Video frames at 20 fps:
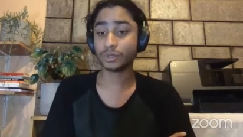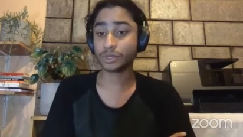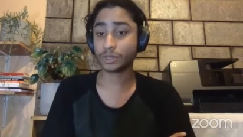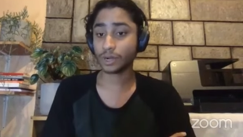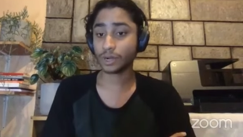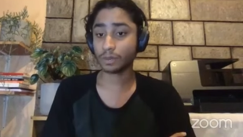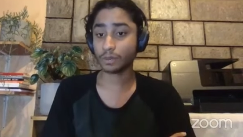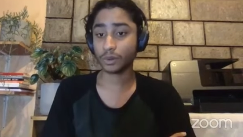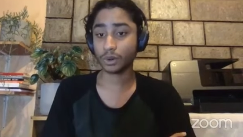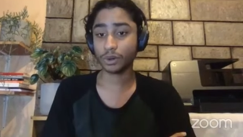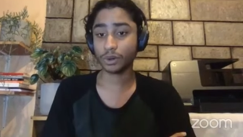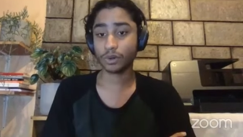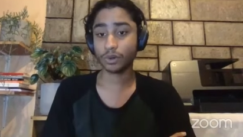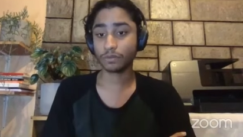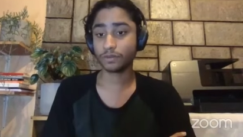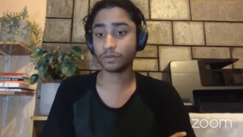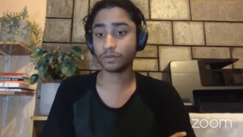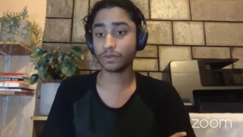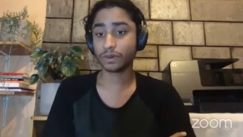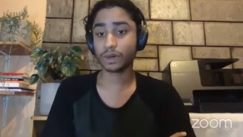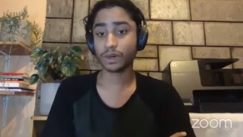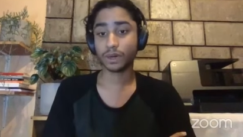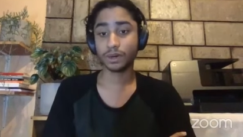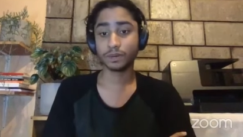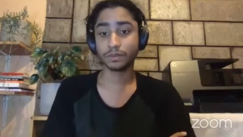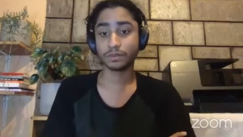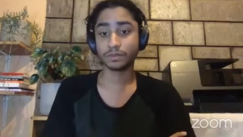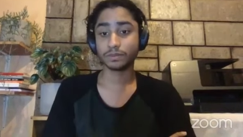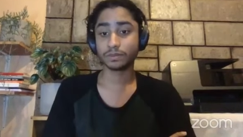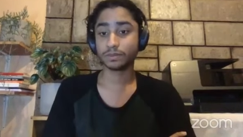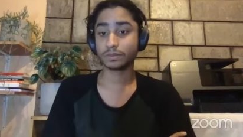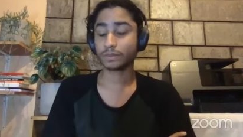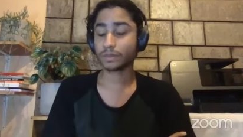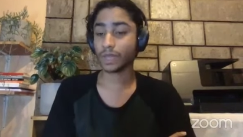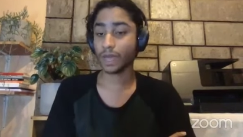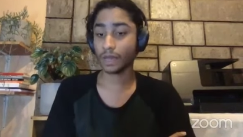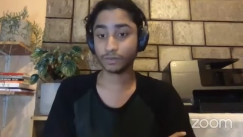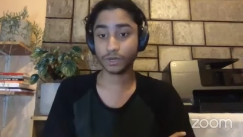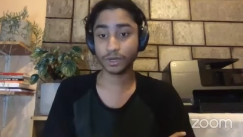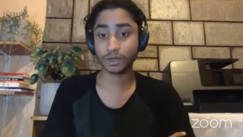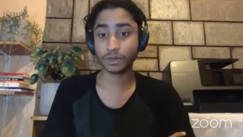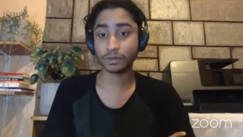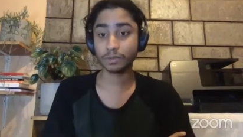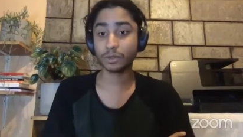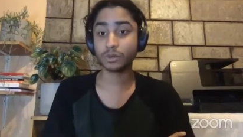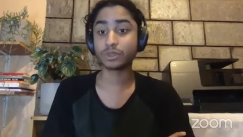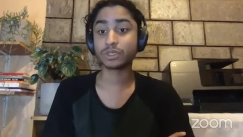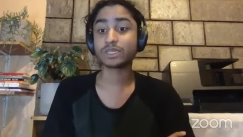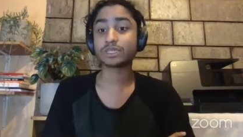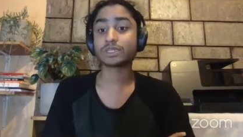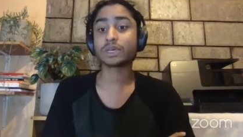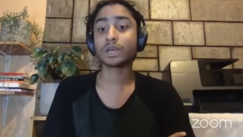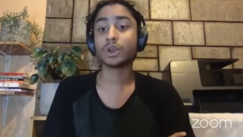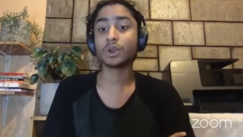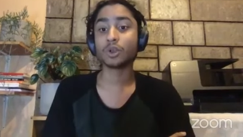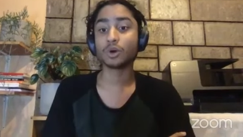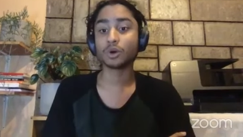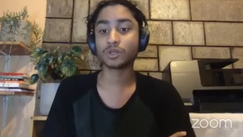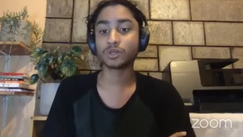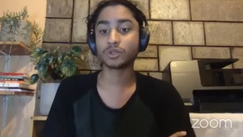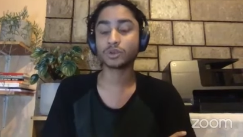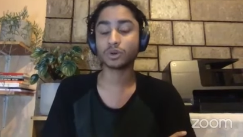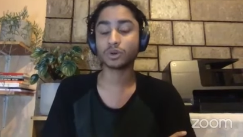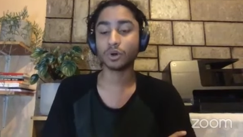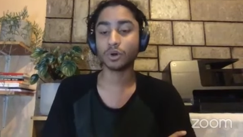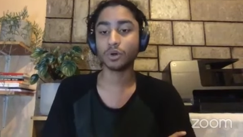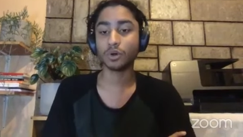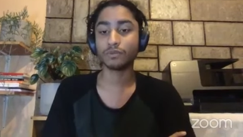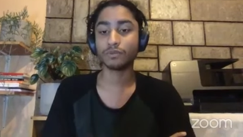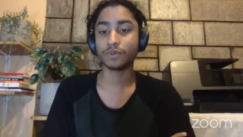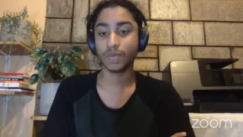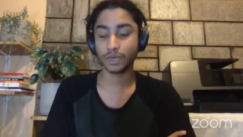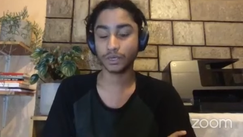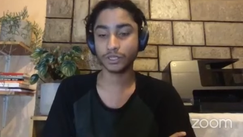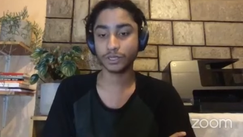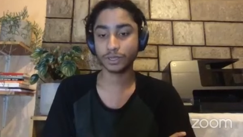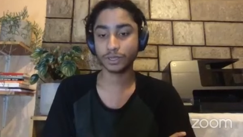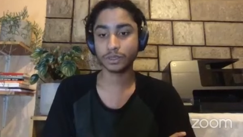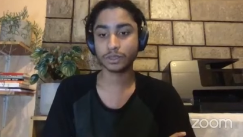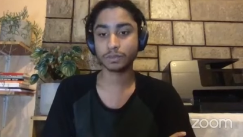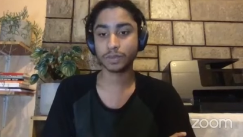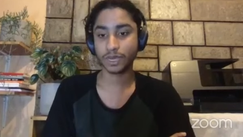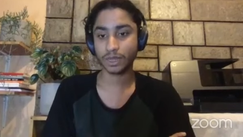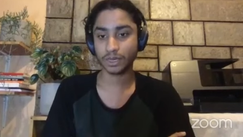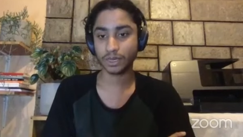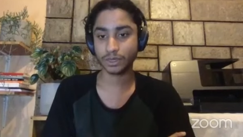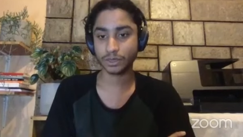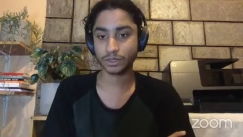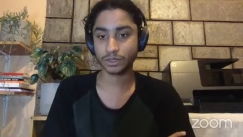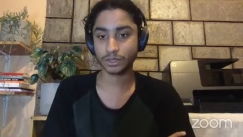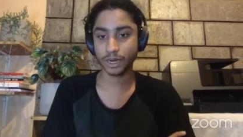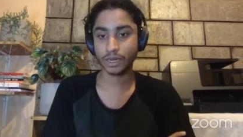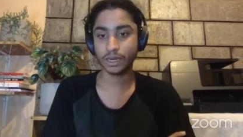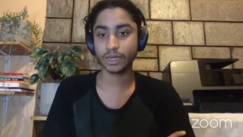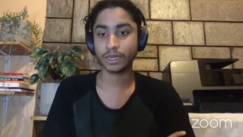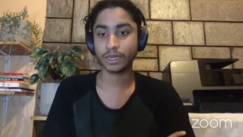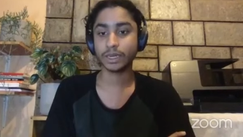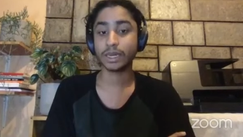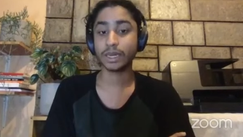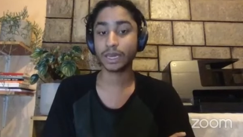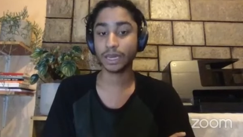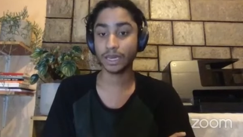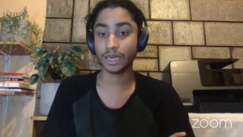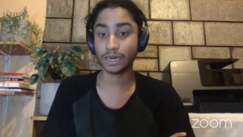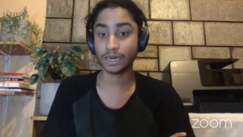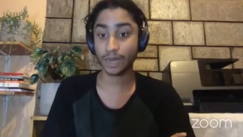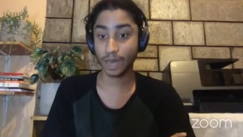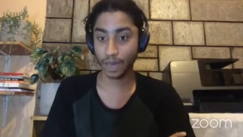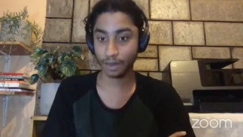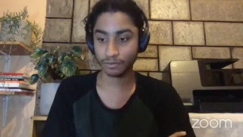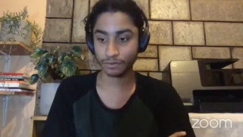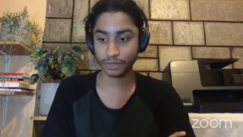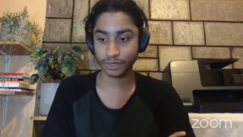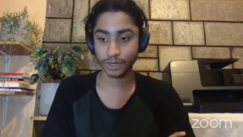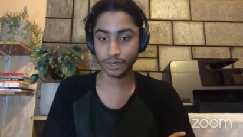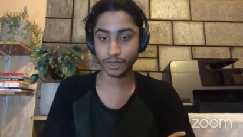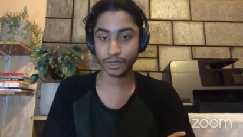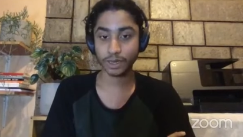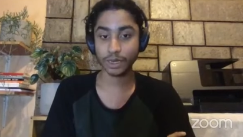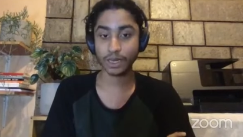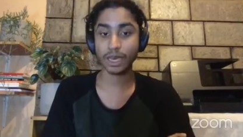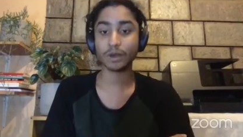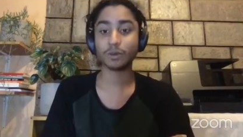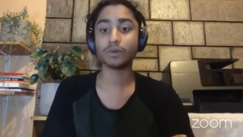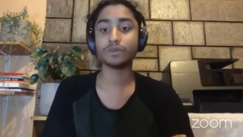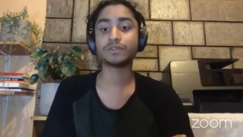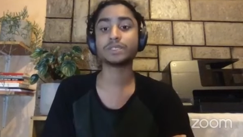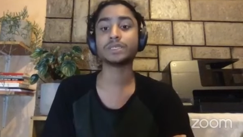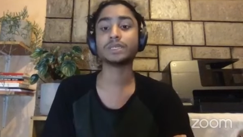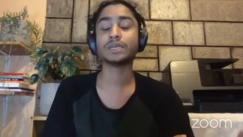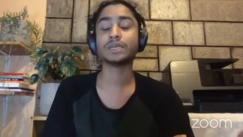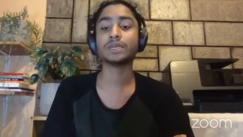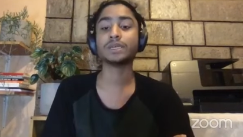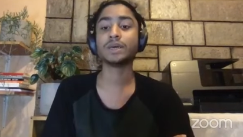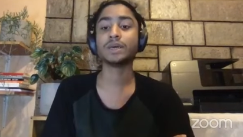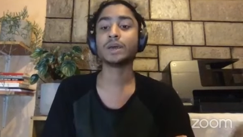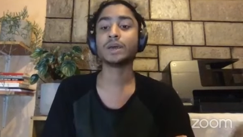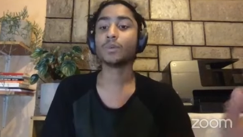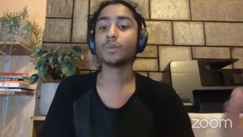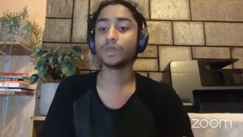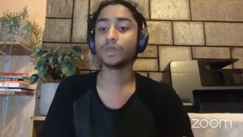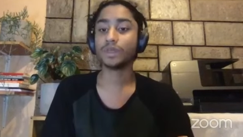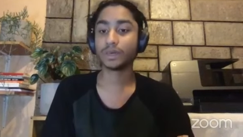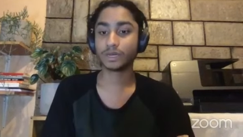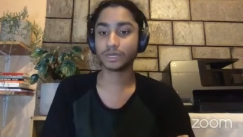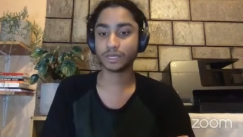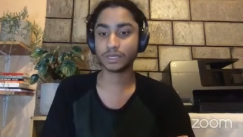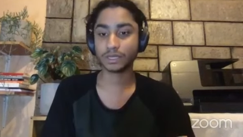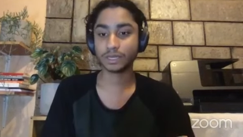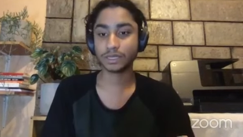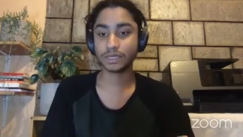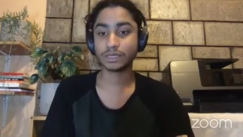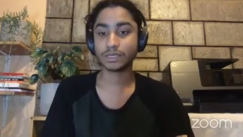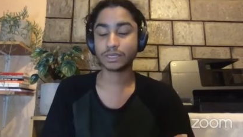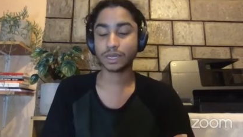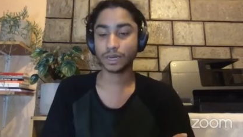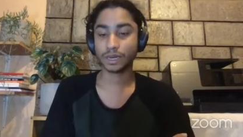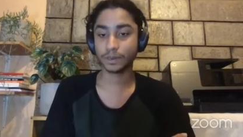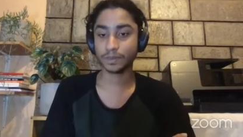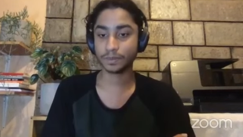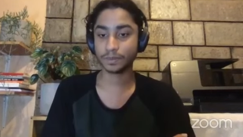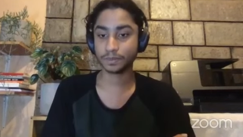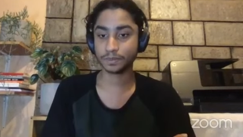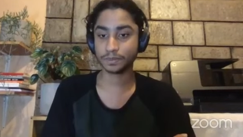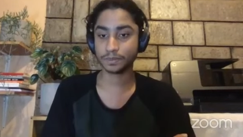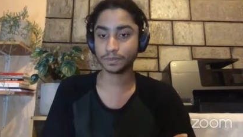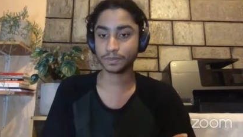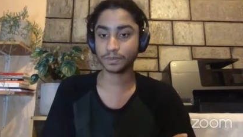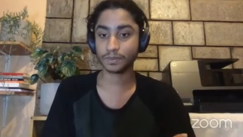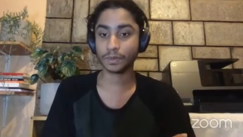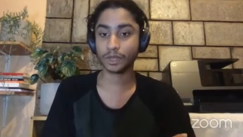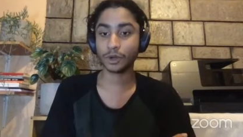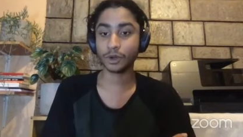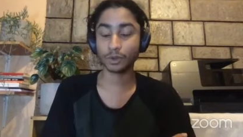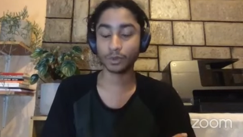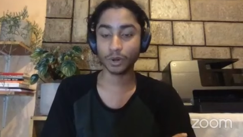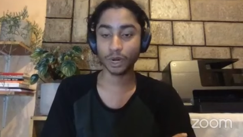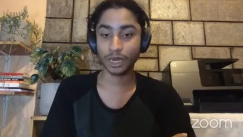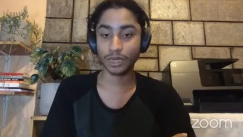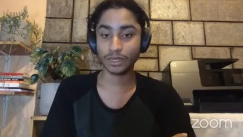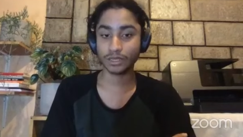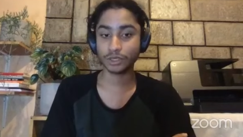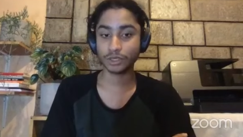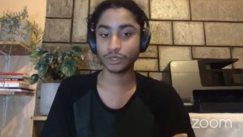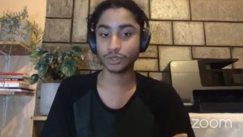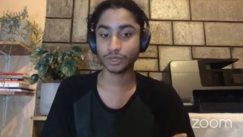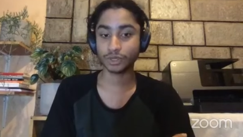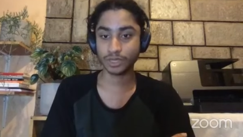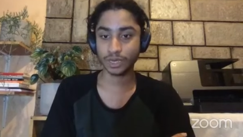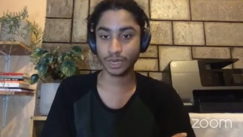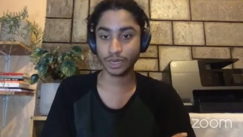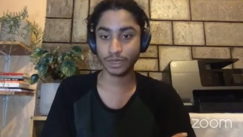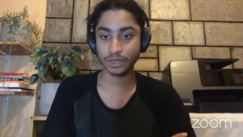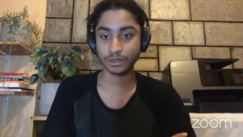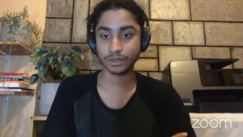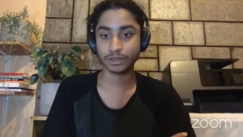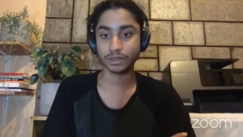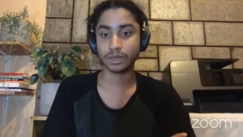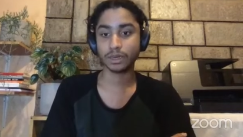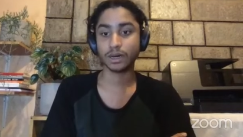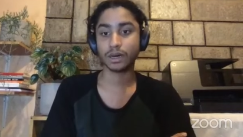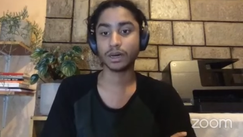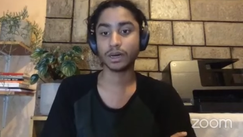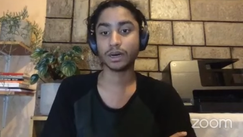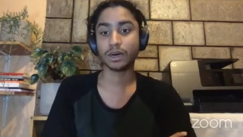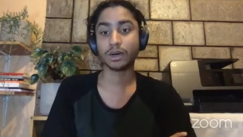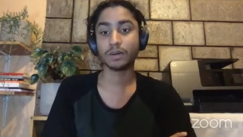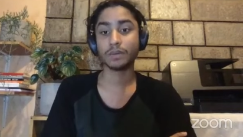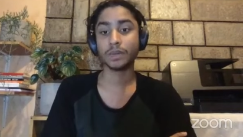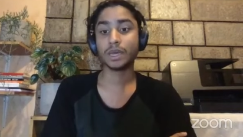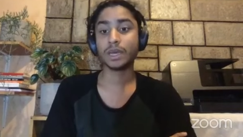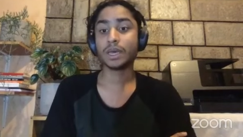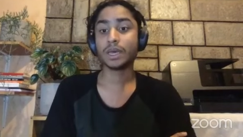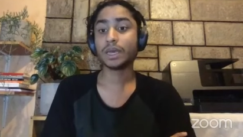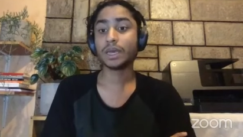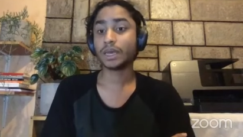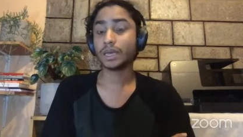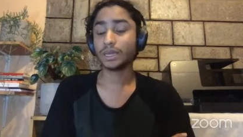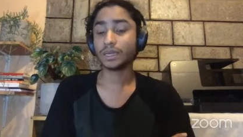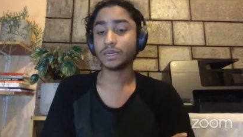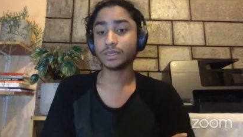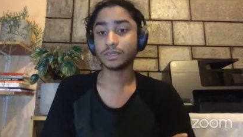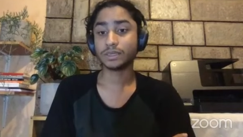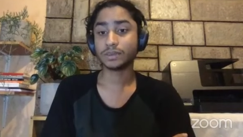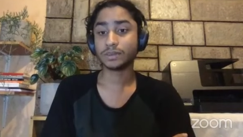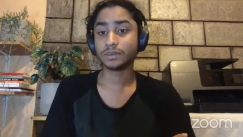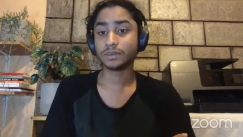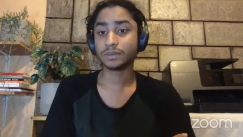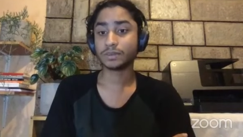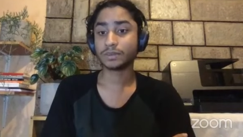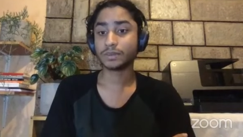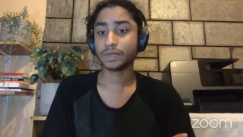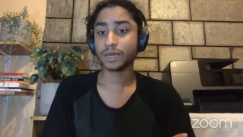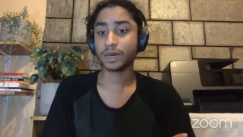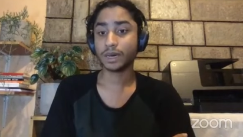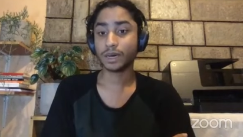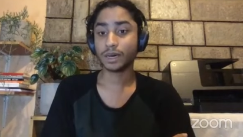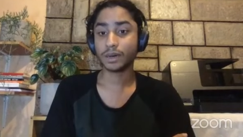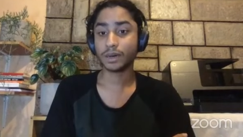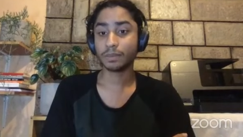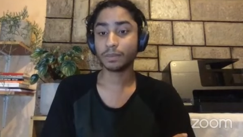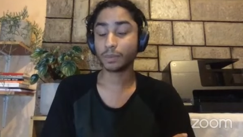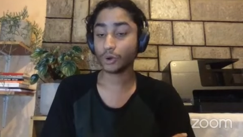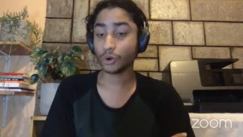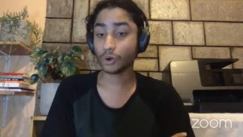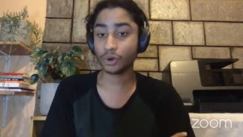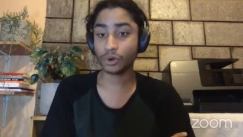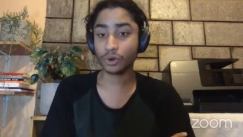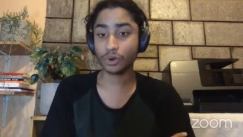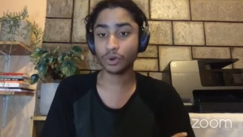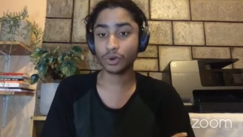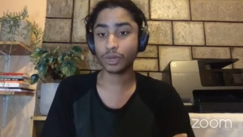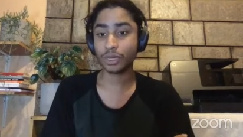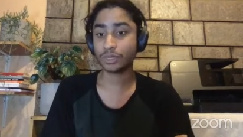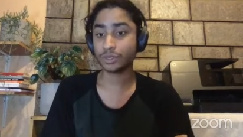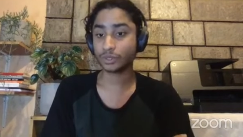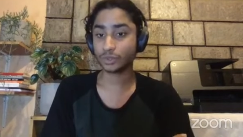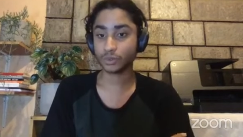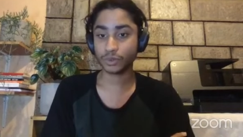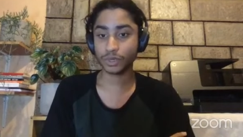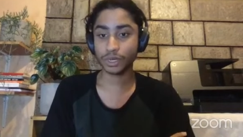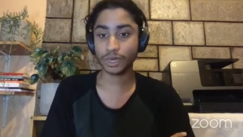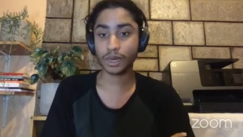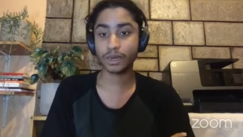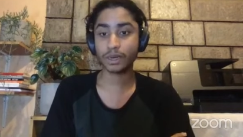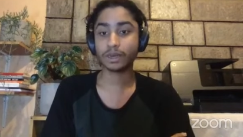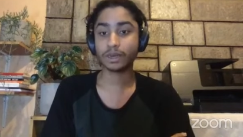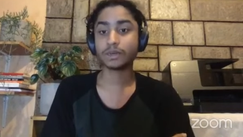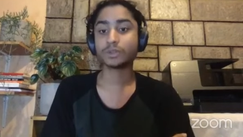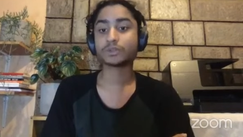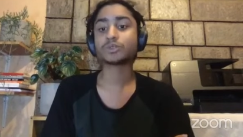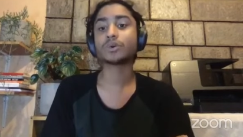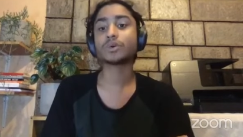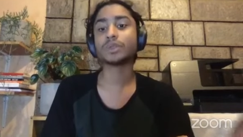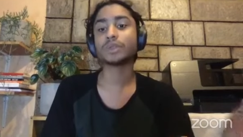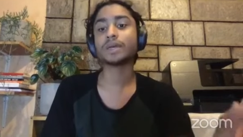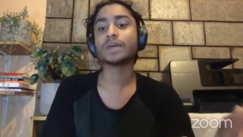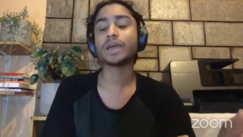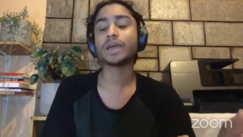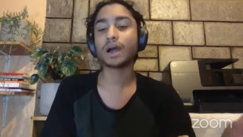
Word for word: scramble of um, Africa because there's a lot of interest by the Israeli in Africa, and we've seen with the recent um, normalization ties uh, in uh, Morocco, in Sudan. So they